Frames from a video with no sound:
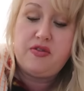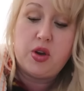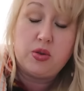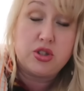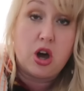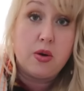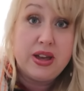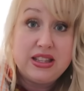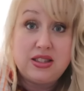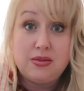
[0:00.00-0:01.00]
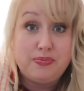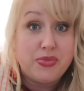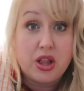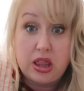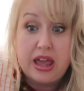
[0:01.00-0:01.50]
Folks always
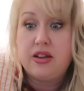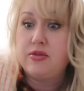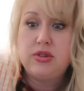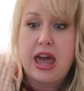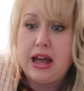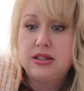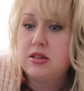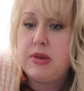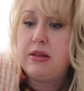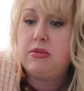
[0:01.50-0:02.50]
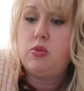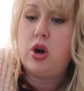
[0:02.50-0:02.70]
like to ask me,